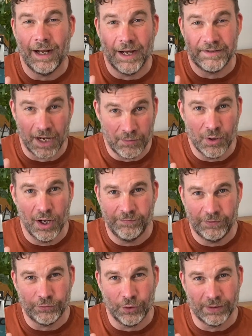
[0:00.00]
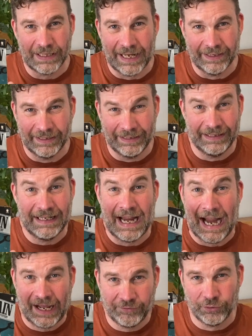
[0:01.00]
I don't know if it's got a cat in it. It
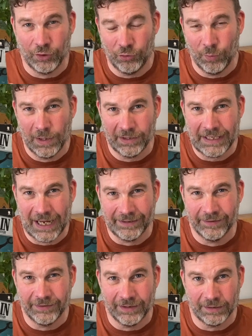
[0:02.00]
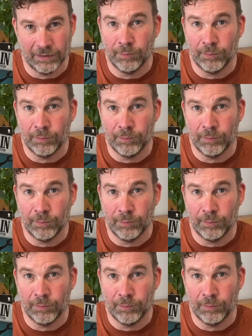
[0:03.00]
hasn't got the word cat in the title,